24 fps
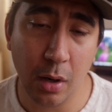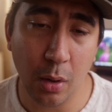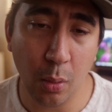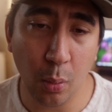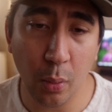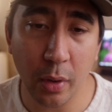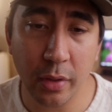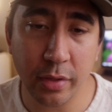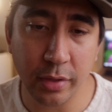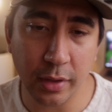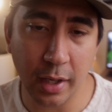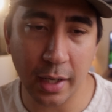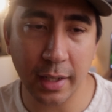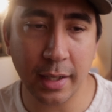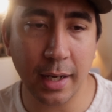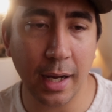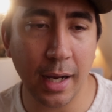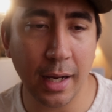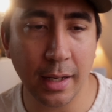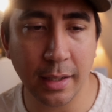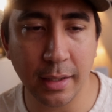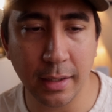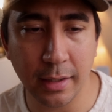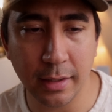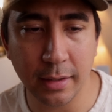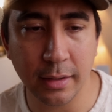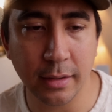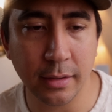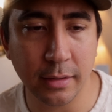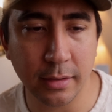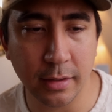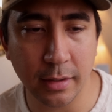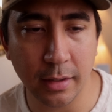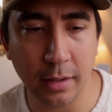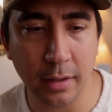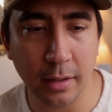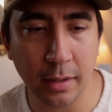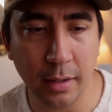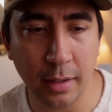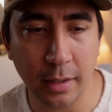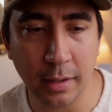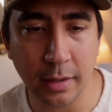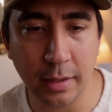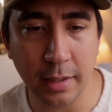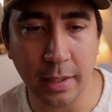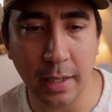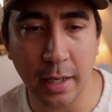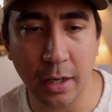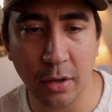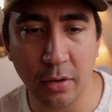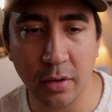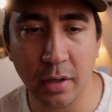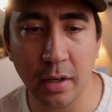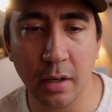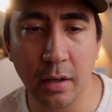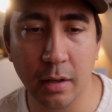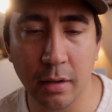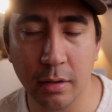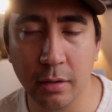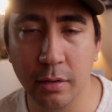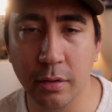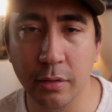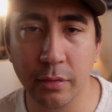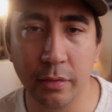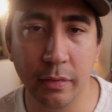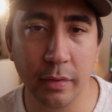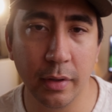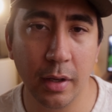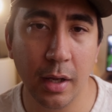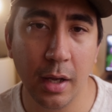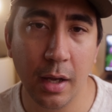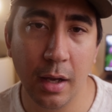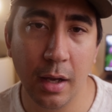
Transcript: with Nikon is in the area of